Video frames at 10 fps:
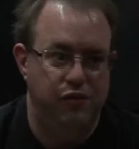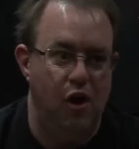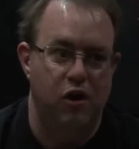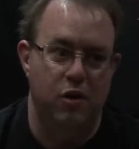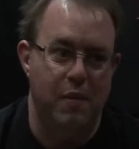
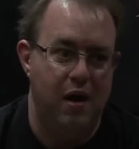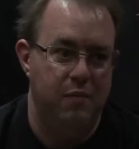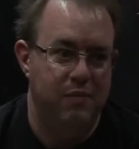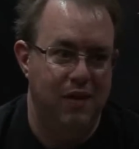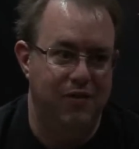talking about
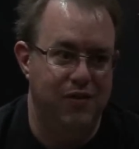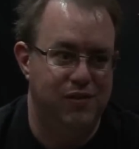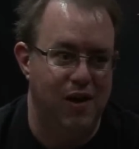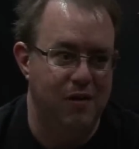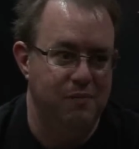them at this
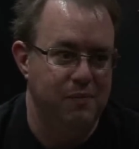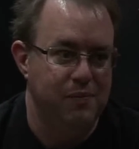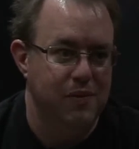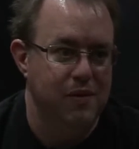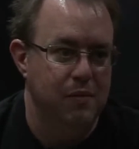time.
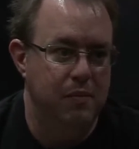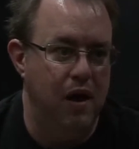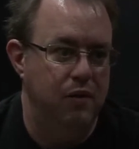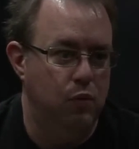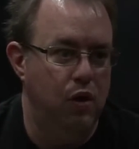
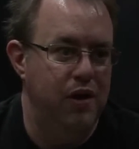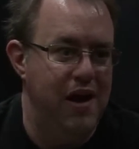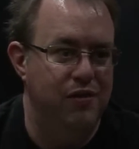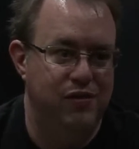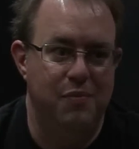But we'll
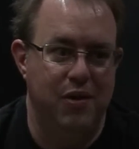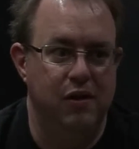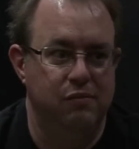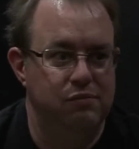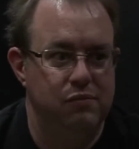announce
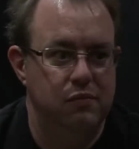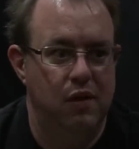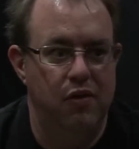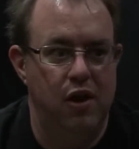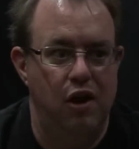something
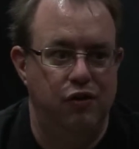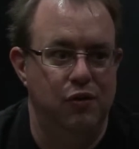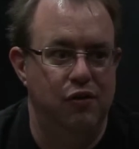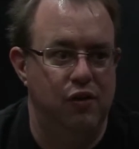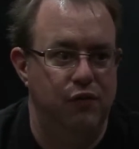in the not too
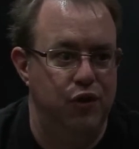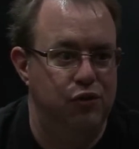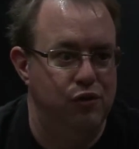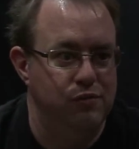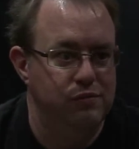distant future.